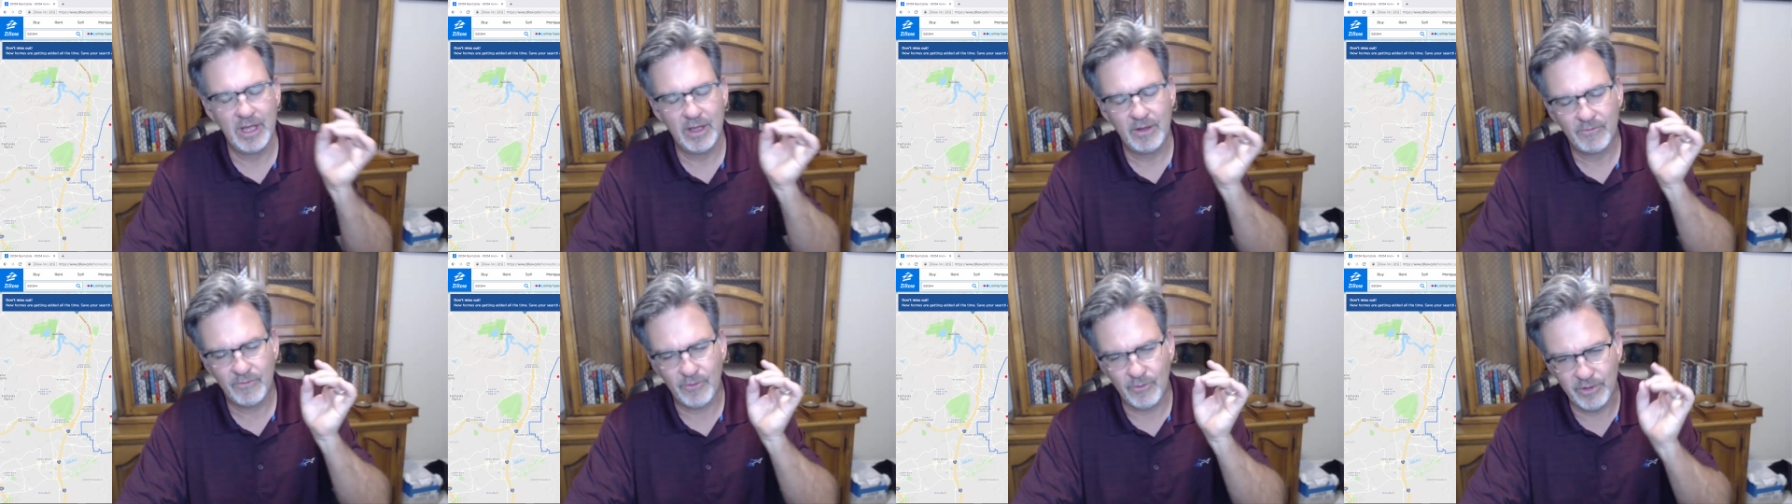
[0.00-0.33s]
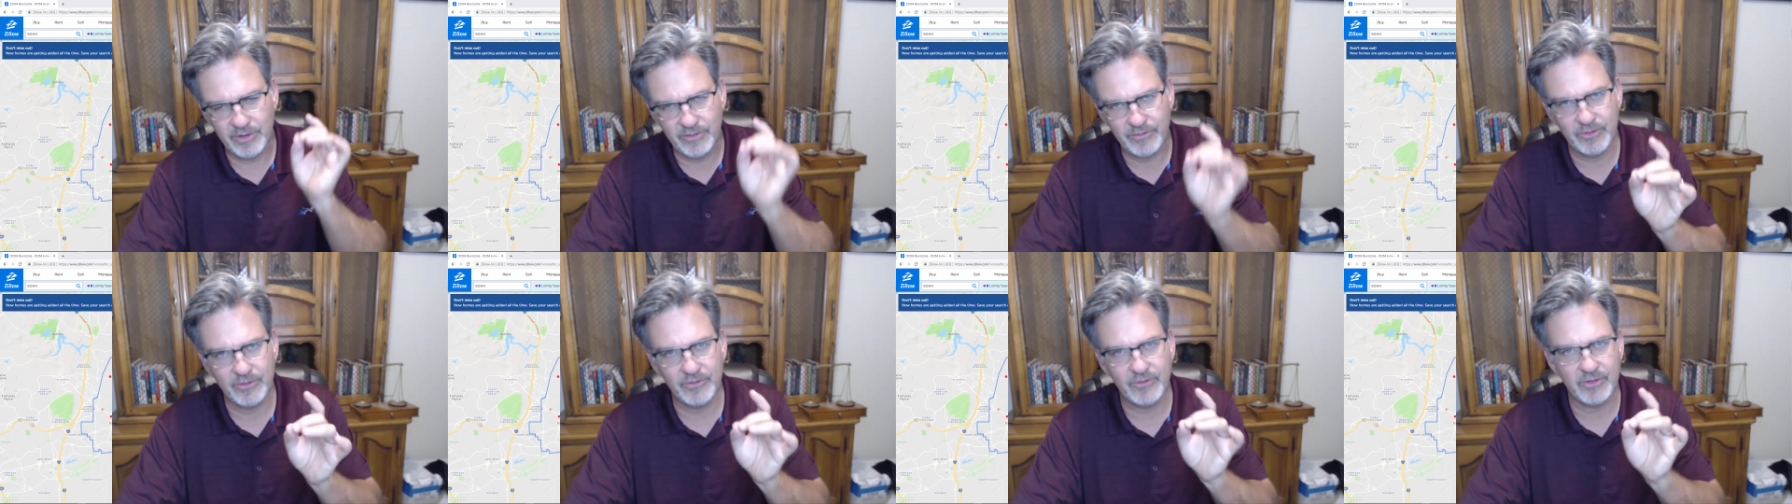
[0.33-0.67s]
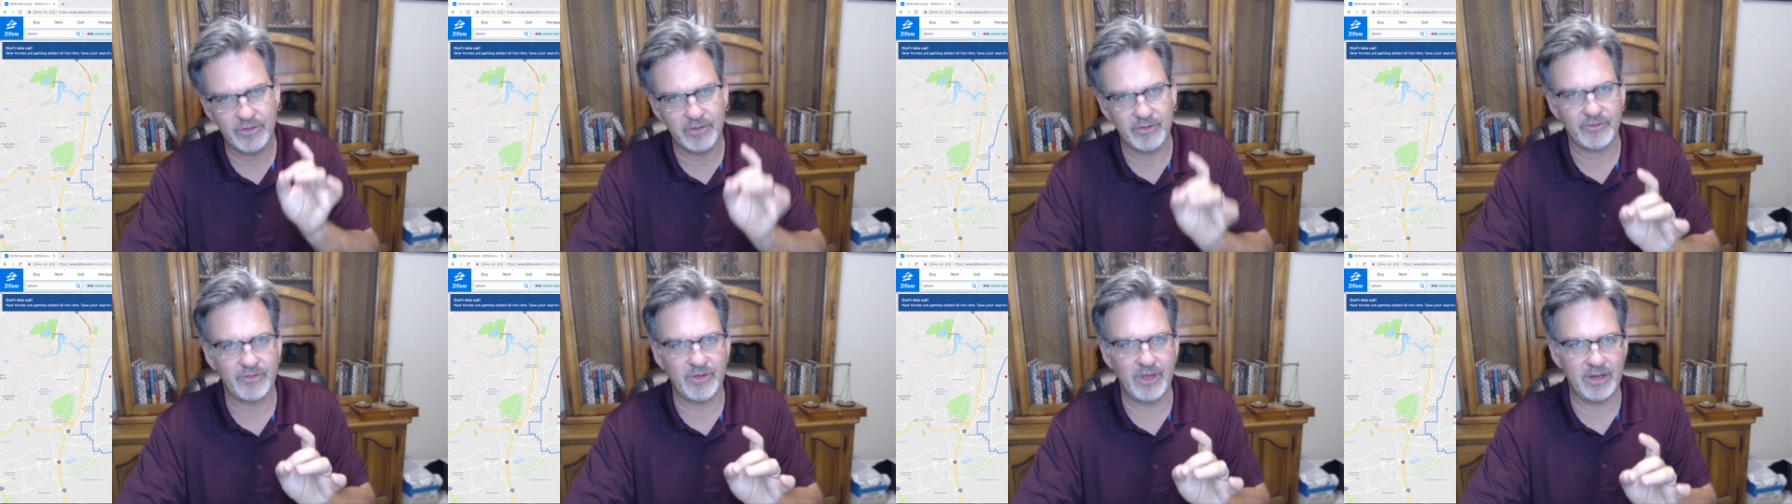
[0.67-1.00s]
For instance, at
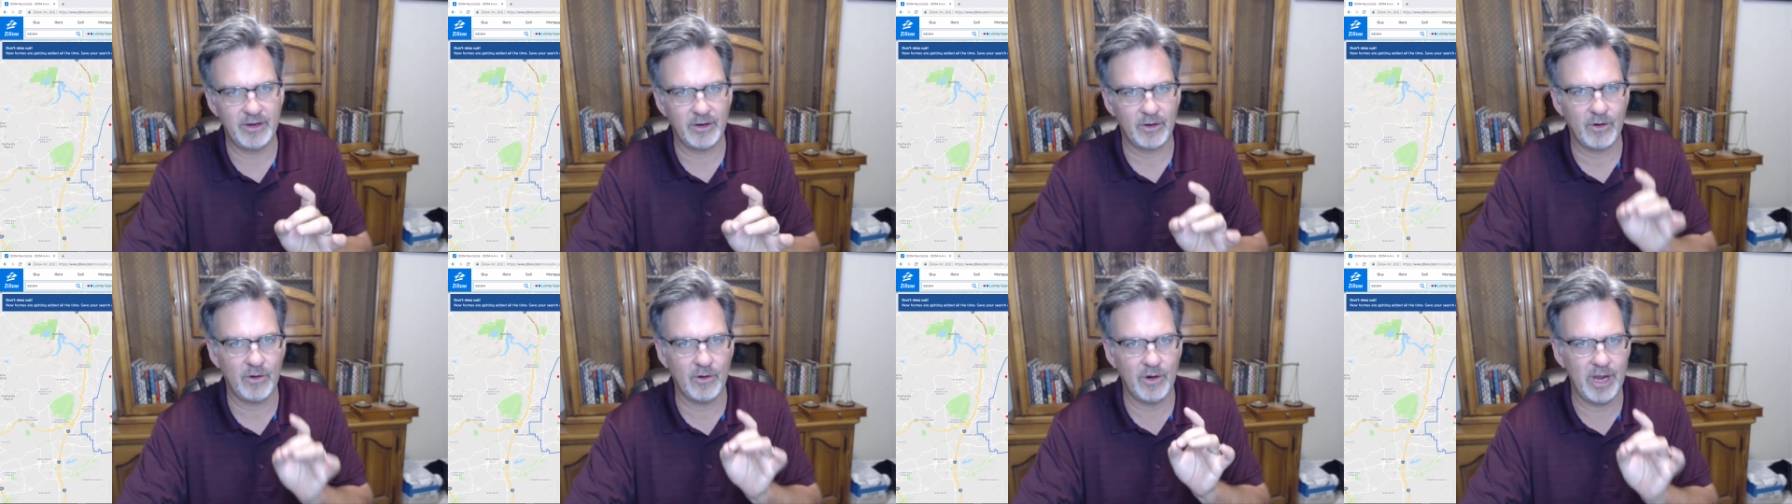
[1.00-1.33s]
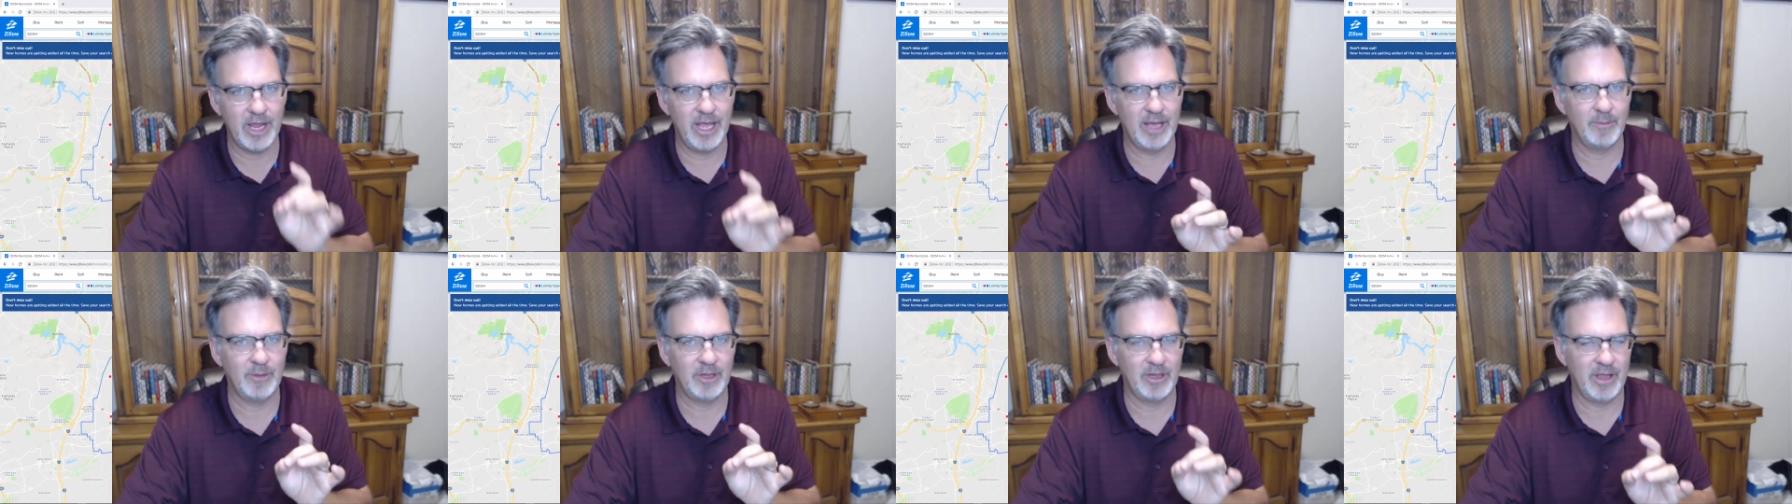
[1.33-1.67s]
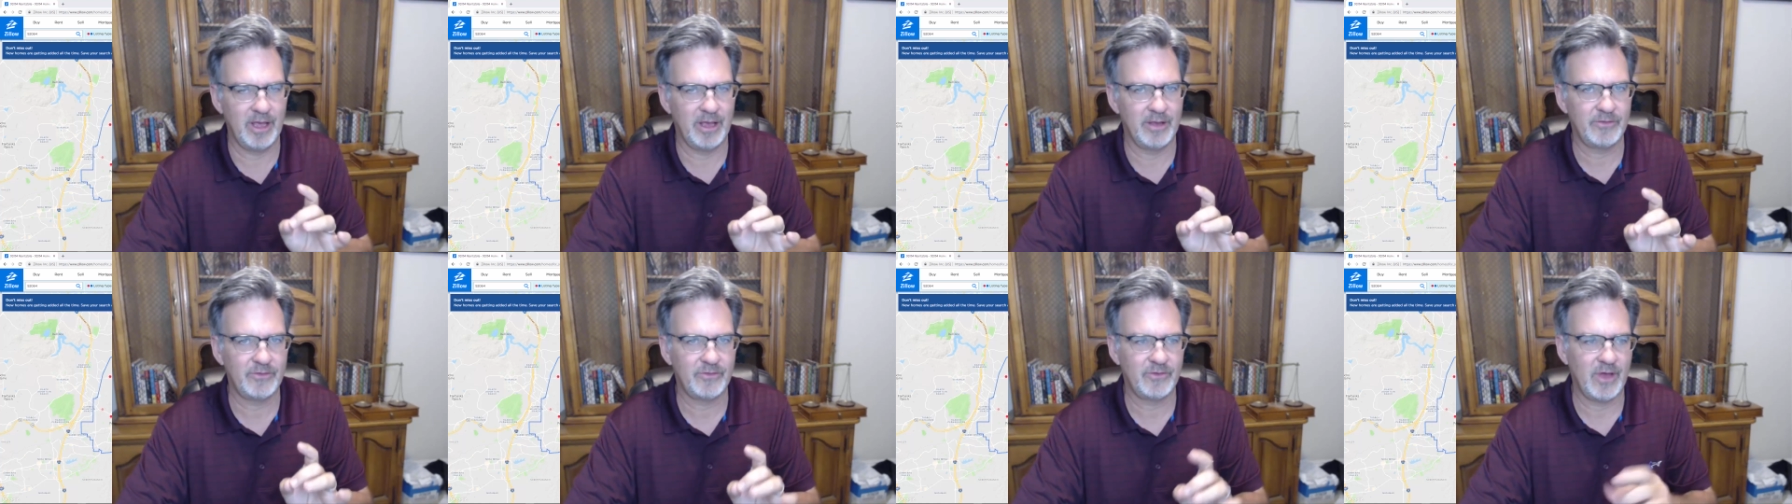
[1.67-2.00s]
the Sandicor M L
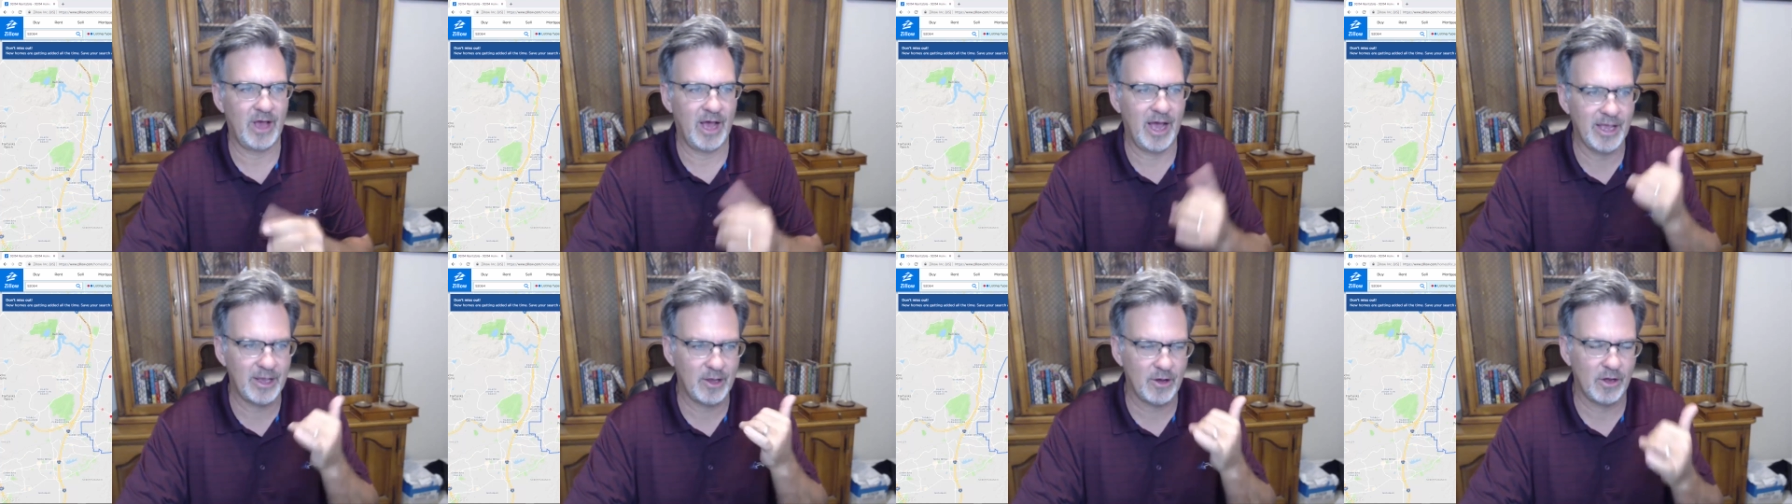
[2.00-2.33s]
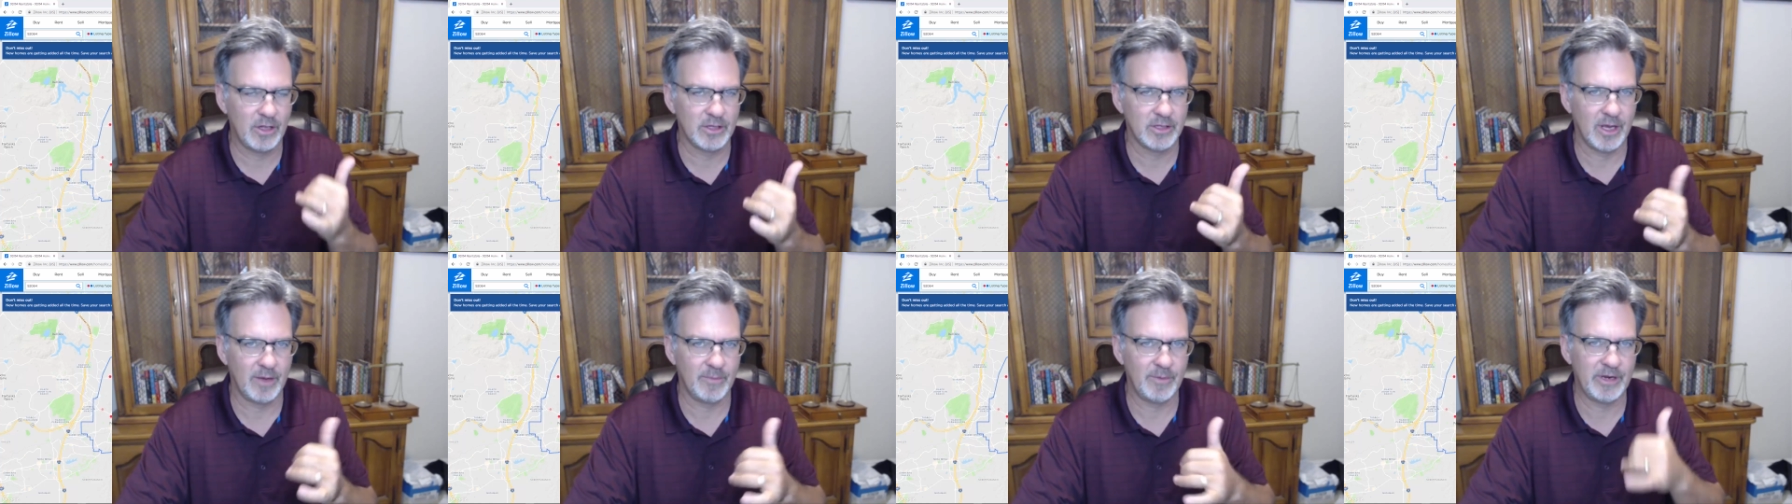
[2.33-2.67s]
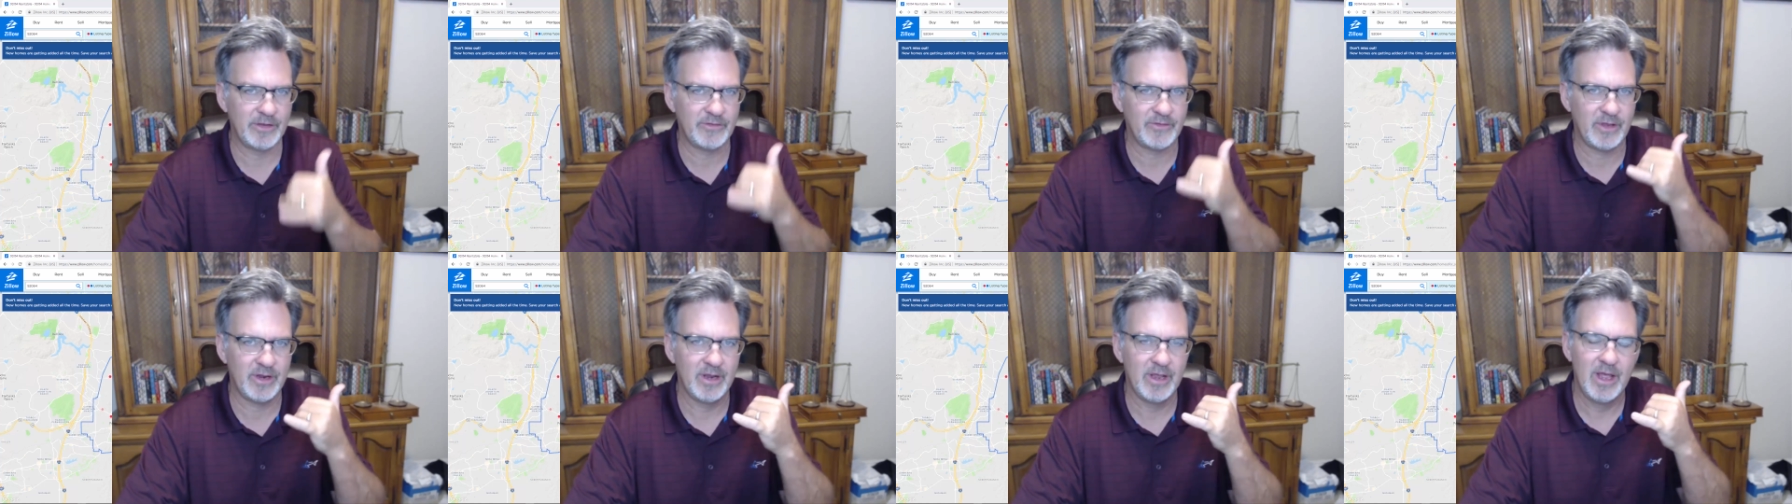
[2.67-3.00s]
S, I called up and I
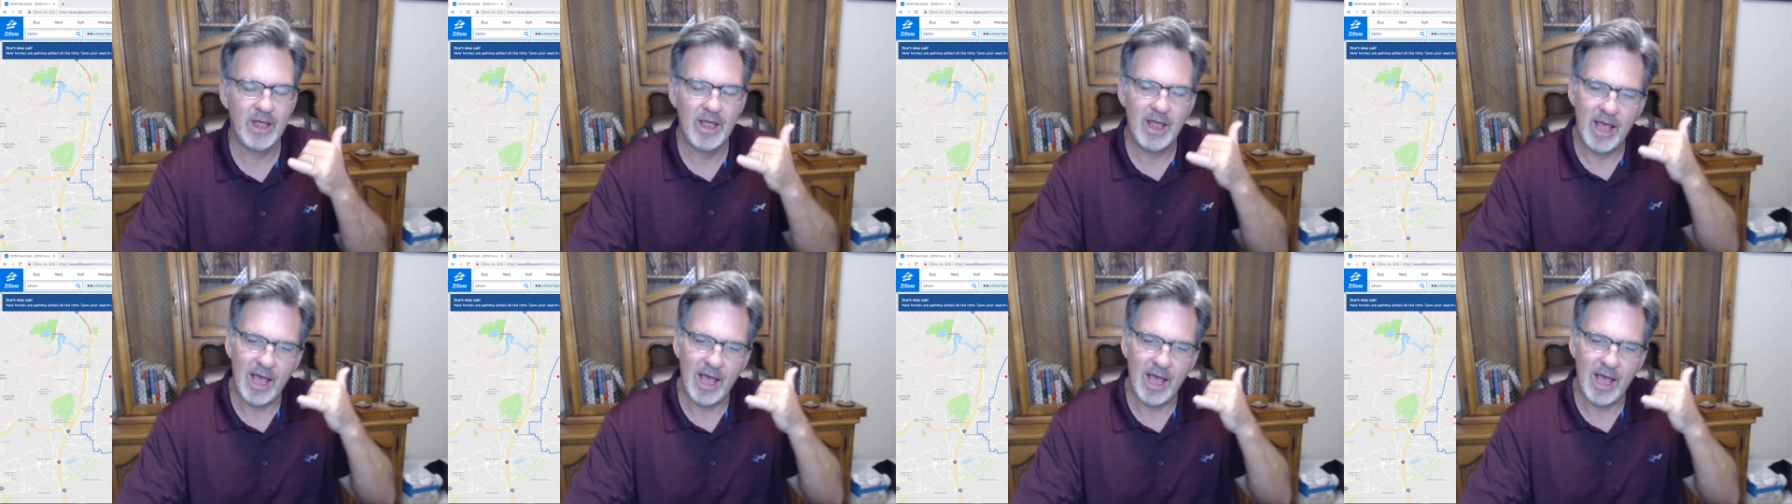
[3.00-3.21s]
said,